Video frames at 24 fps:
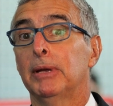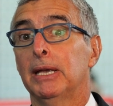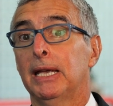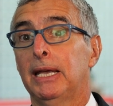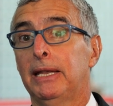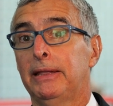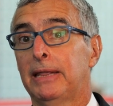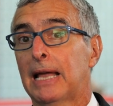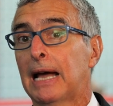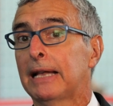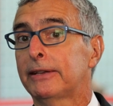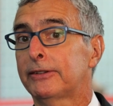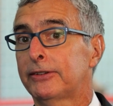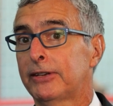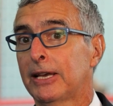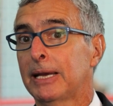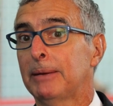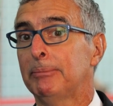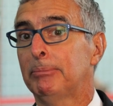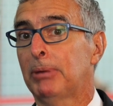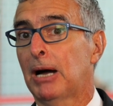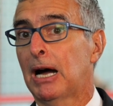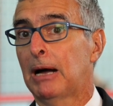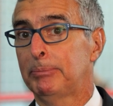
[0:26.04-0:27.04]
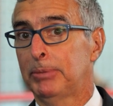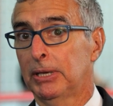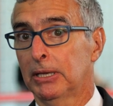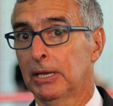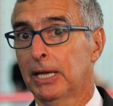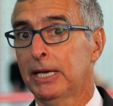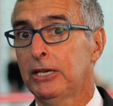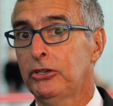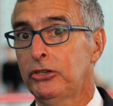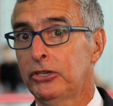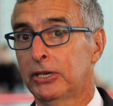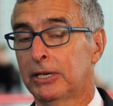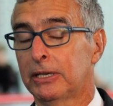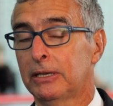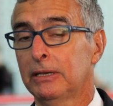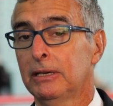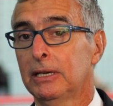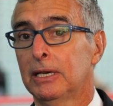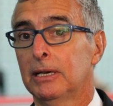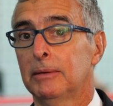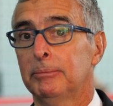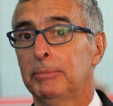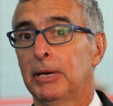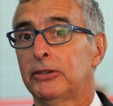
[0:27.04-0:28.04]
in that same population
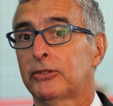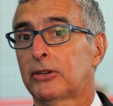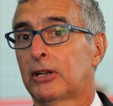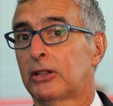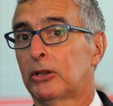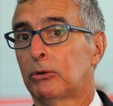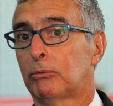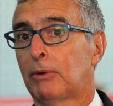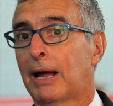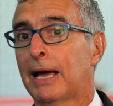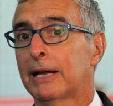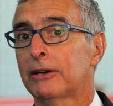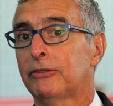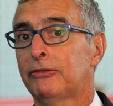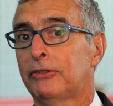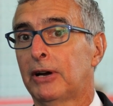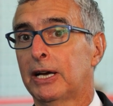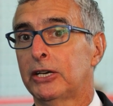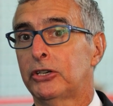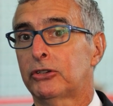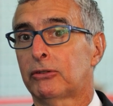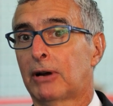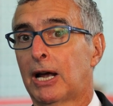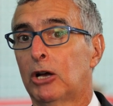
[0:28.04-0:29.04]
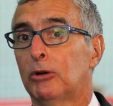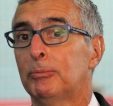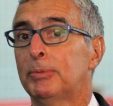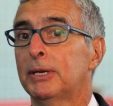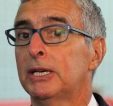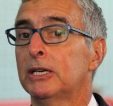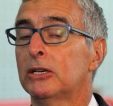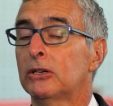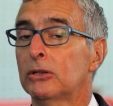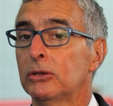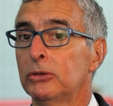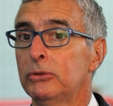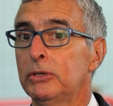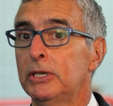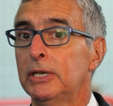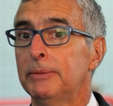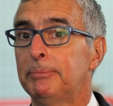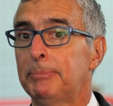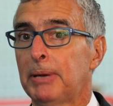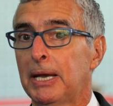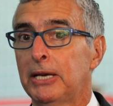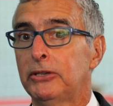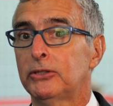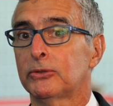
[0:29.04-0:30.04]
based on the RATIFY trial, but
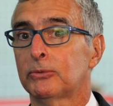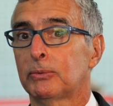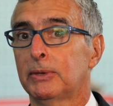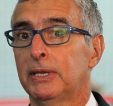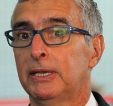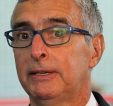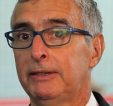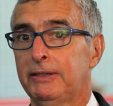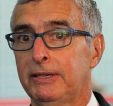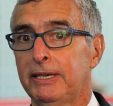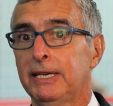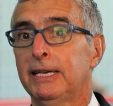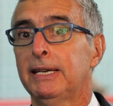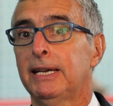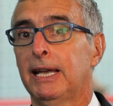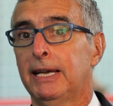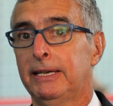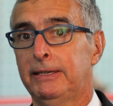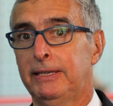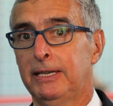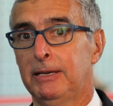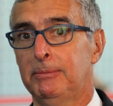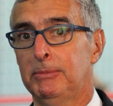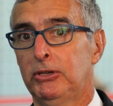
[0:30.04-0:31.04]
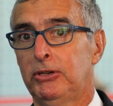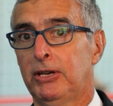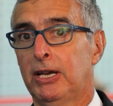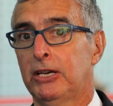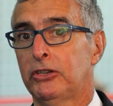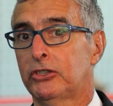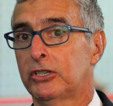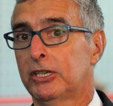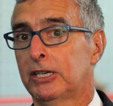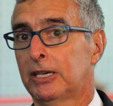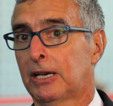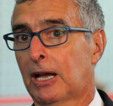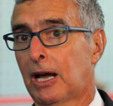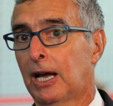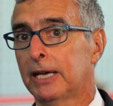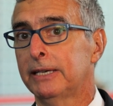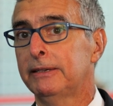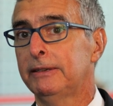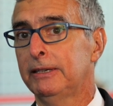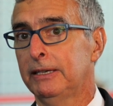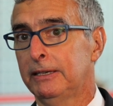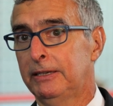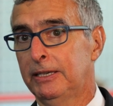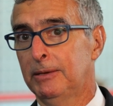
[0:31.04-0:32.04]
included patients with a TKD mutation and
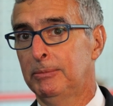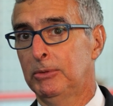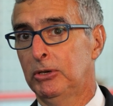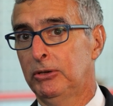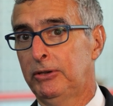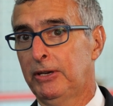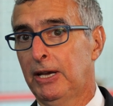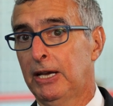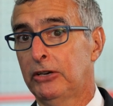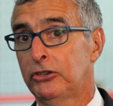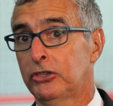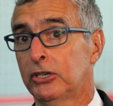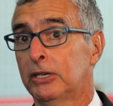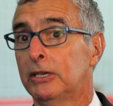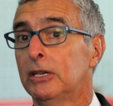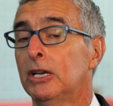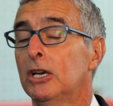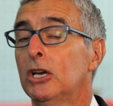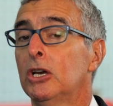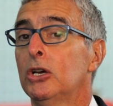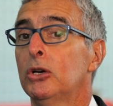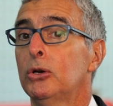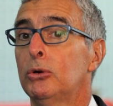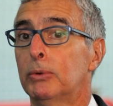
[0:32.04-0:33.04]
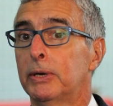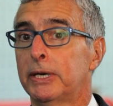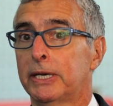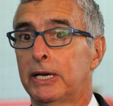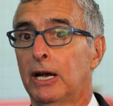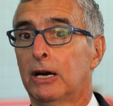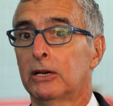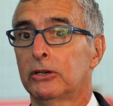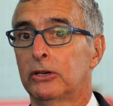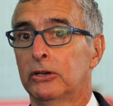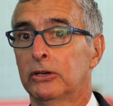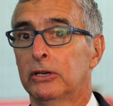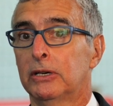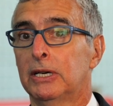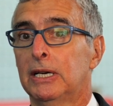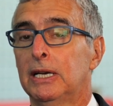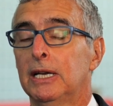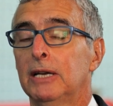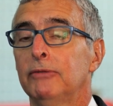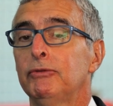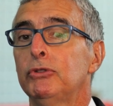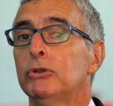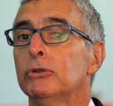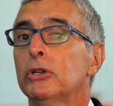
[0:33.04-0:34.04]
ITD mutation who are younger.
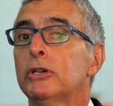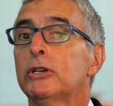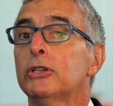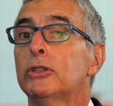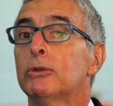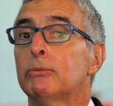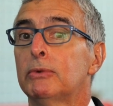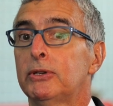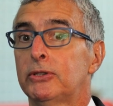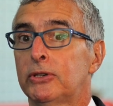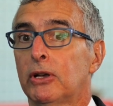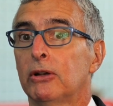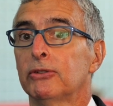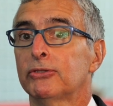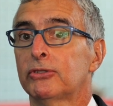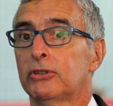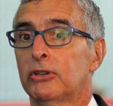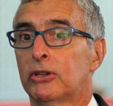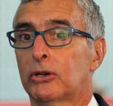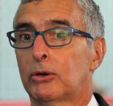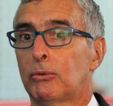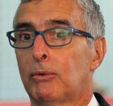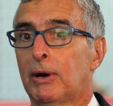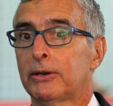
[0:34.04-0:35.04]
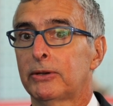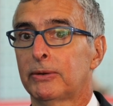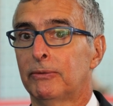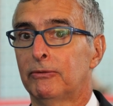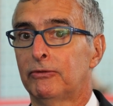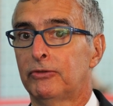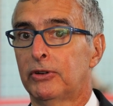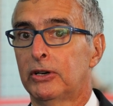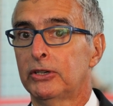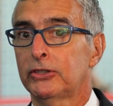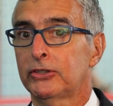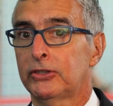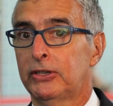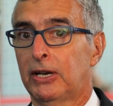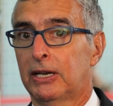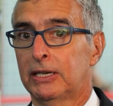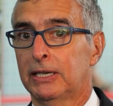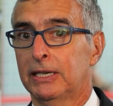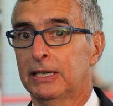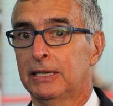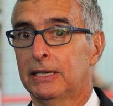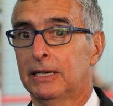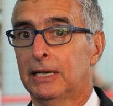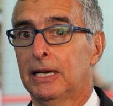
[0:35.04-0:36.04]
If you look at the results of the Quantum-First
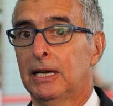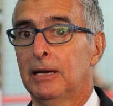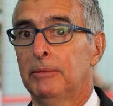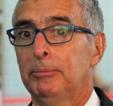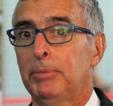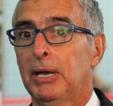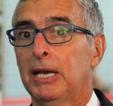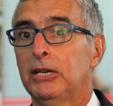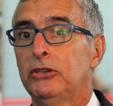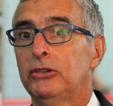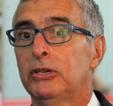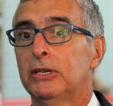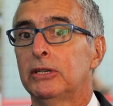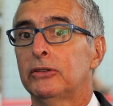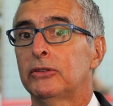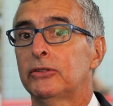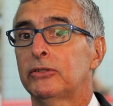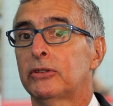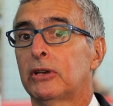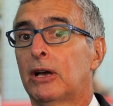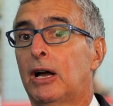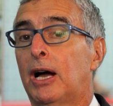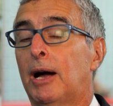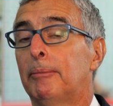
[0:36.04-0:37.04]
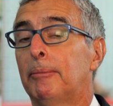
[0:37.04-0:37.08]
study, patients